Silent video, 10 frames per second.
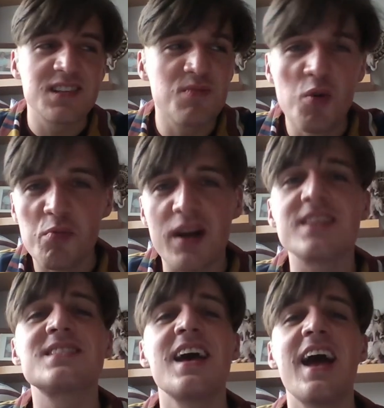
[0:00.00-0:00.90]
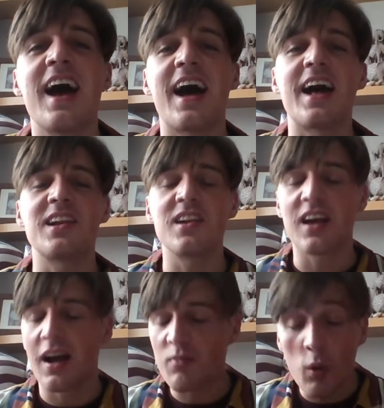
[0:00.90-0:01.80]
small prints and
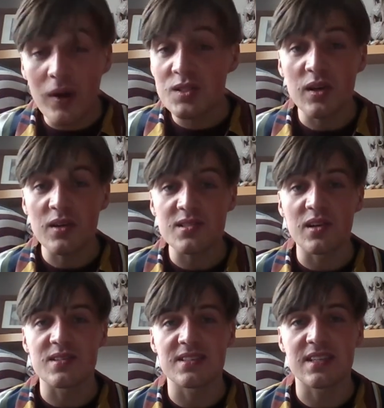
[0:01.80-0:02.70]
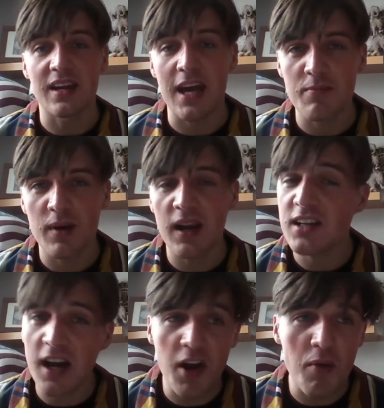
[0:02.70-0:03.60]
I'm always doing lots and lots of studying. But I,
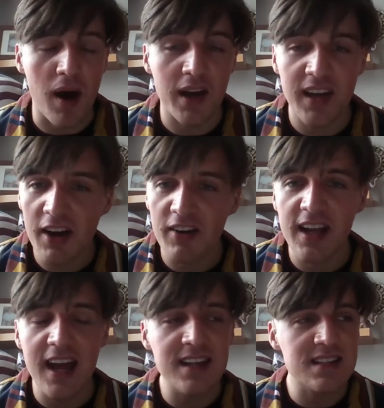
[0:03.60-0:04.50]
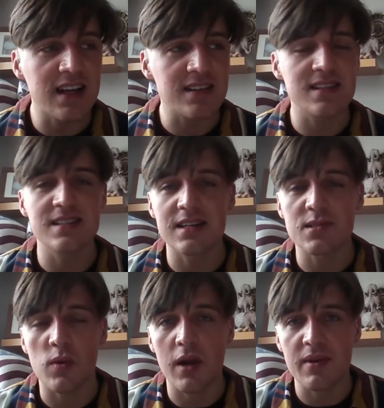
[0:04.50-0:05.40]
I don't mind. Hearing aids, glasses, it does
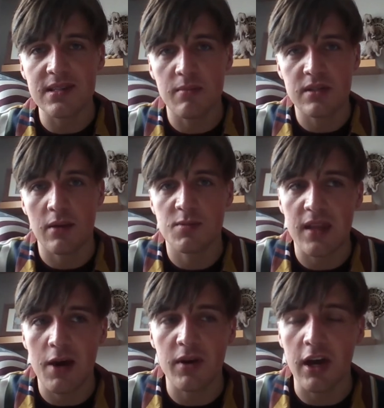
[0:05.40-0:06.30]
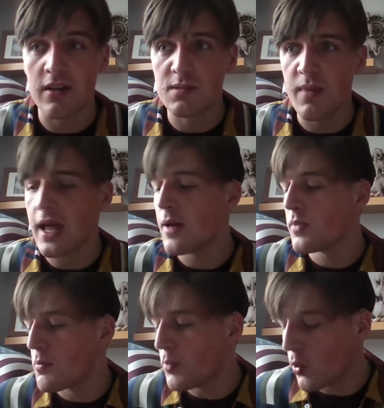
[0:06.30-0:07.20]
worry me sometimes. But there we go, that's me.
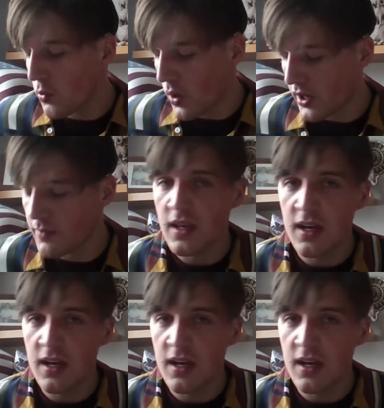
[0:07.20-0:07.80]
Ball of worry.